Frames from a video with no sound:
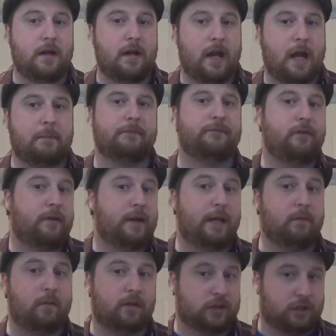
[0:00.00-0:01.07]
And before
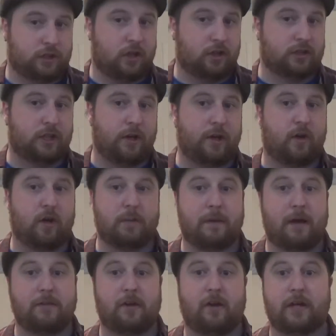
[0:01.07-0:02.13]
anyone starts going on
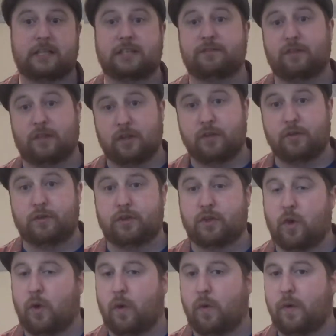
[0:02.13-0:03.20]
about the likes of Luke
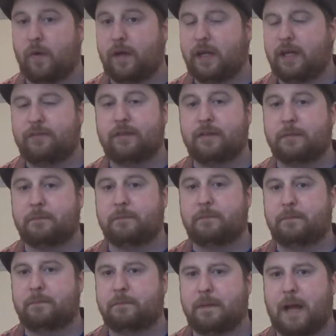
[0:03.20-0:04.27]
or even
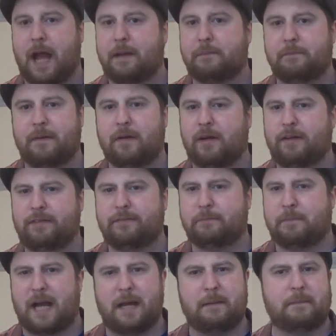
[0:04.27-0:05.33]
Padme
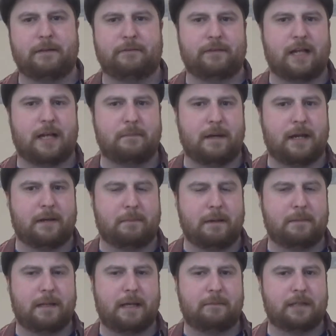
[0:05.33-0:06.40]
for that matter,
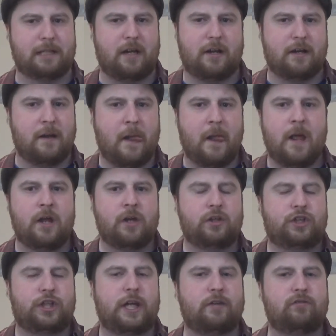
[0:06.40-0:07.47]
Padme Amidala,
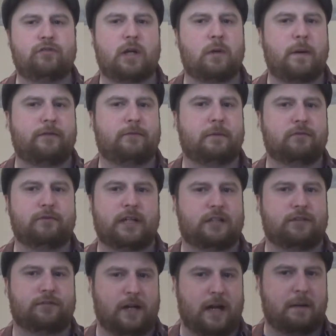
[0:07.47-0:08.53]
she didn't run away from a
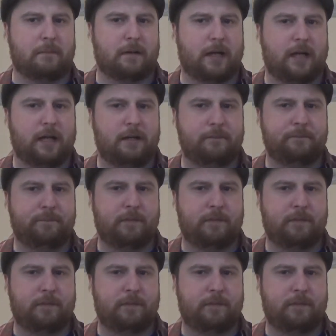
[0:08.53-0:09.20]
rich family.